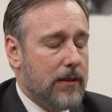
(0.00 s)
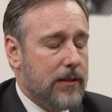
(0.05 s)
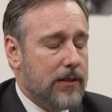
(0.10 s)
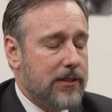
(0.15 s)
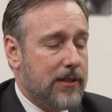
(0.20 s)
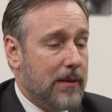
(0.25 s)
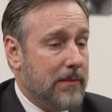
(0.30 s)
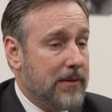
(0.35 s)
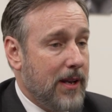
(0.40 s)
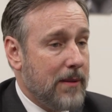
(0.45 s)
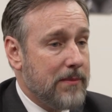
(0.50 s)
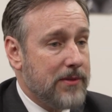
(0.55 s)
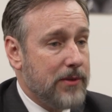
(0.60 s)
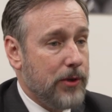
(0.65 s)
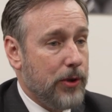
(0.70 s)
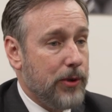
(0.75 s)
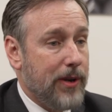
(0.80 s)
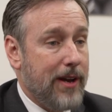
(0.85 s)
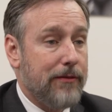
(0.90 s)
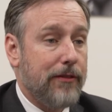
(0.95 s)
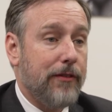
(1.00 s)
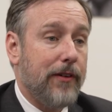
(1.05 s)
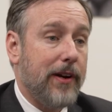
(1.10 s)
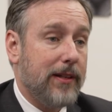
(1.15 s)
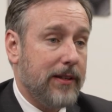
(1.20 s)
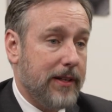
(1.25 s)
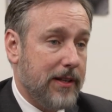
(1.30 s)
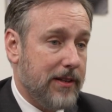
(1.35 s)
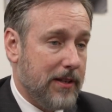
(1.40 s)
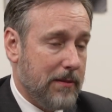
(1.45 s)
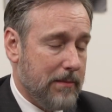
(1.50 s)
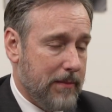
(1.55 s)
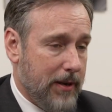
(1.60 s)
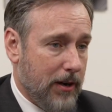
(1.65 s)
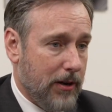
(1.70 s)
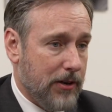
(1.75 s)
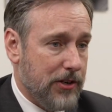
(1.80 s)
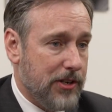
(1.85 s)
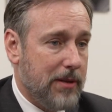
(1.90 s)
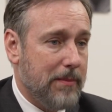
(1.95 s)
Sometimes when you have a very lengthy
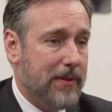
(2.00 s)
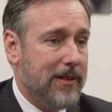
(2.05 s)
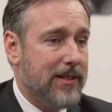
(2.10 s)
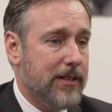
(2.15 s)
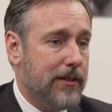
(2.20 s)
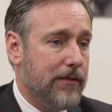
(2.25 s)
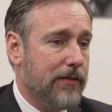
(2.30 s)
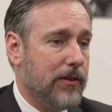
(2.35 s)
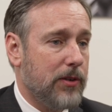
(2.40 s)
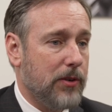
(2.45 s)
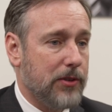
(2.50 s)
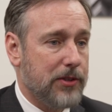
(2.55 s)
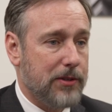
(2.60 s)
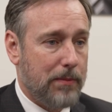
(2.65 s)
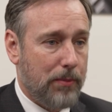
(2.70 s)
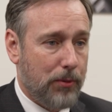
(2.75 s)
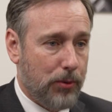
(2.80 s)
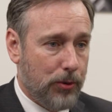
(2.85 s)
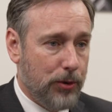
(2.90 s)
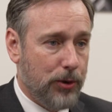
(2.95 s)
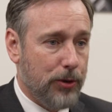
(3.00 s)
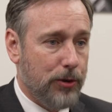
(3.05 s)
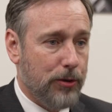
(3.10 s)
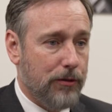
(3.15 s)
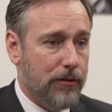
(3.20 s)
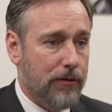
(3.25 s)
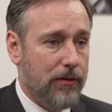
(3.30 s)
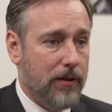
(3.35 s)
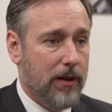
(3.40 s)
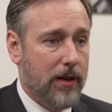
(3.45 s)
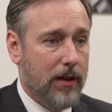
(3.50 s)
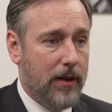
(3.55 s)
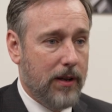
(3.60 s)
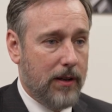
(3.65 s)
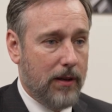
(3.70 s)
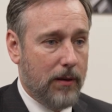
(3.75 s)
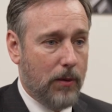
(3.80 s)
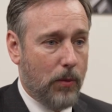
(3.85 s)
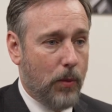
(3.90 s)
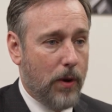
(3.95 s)
marriage, it can be difficult to prove
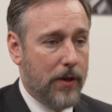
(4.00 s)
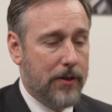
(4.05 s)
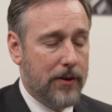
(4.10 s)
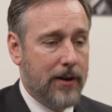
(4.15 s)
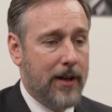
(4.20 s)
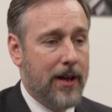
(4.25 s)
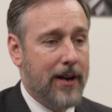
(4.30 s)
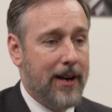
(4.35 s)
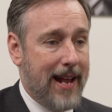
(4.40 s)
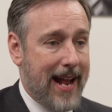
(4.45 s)
whether or not an